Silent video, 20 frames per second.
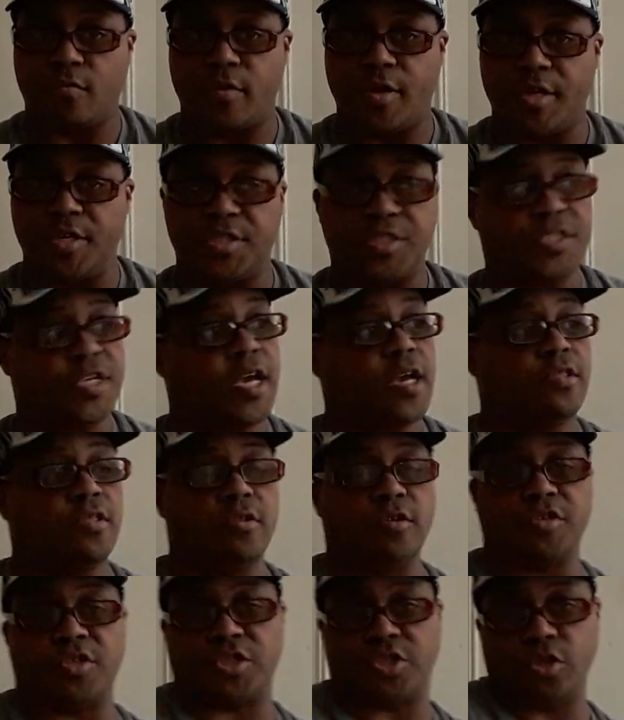race and
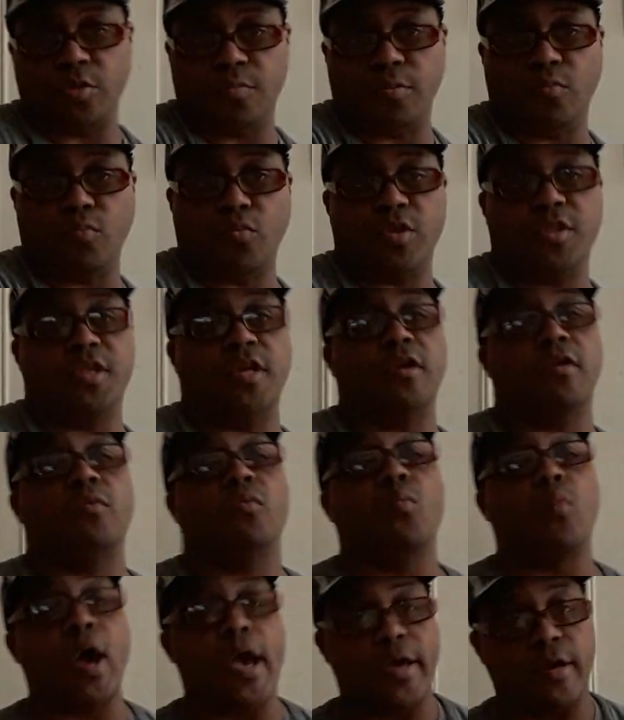look stupid when their
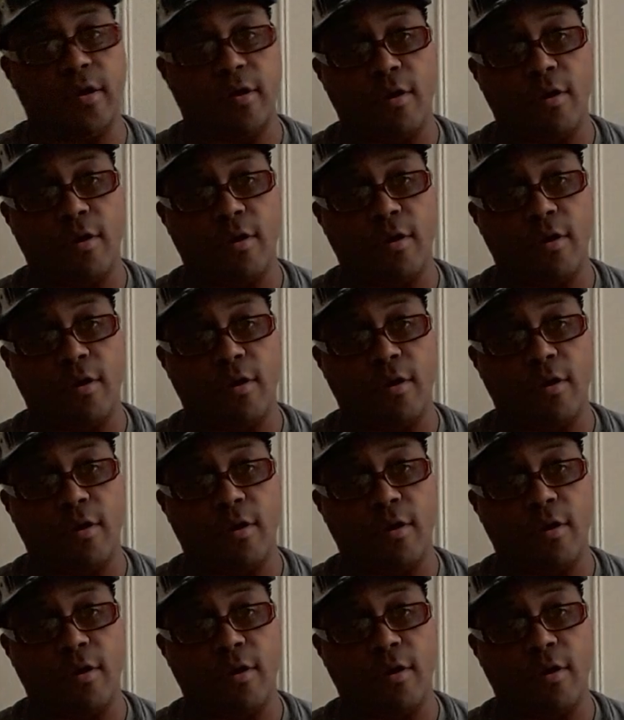white